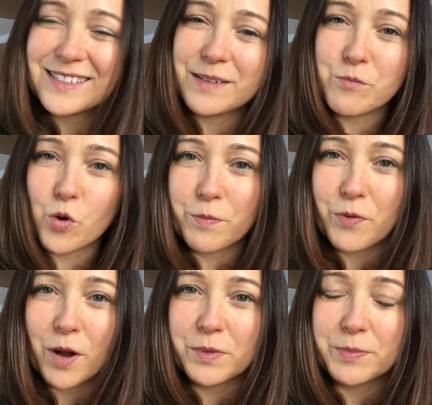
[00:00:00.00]
And more
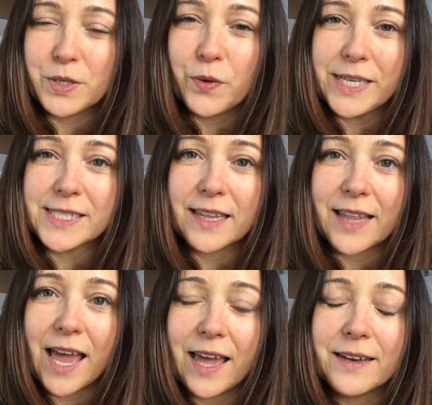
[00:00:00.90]
probably ways than
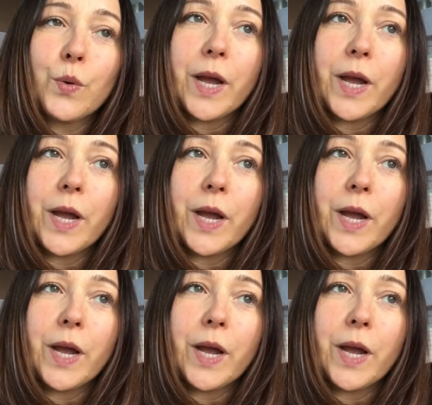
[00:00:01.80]
that.